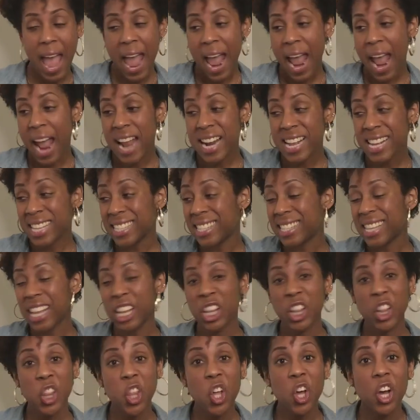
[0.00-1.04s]
And he said,
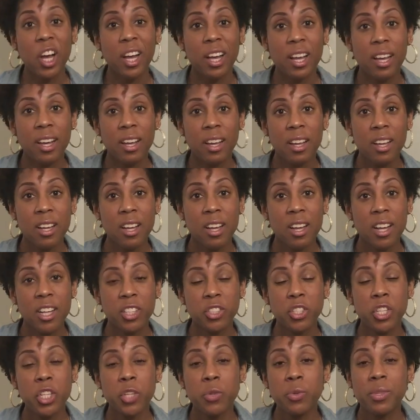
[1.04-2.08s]
"Look,
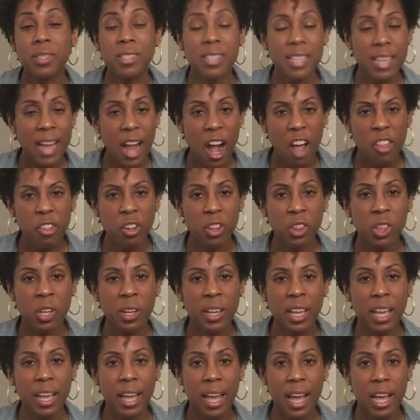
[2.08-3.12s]
do you see how they're
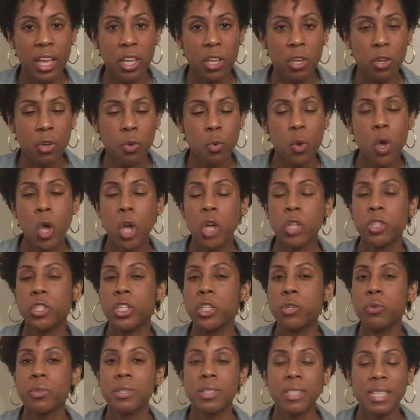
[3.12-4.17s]
looking at you? Do
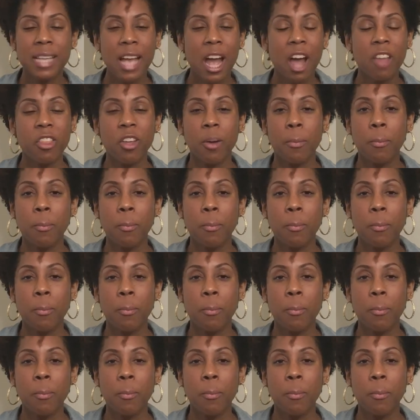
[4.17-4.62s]
you see how they're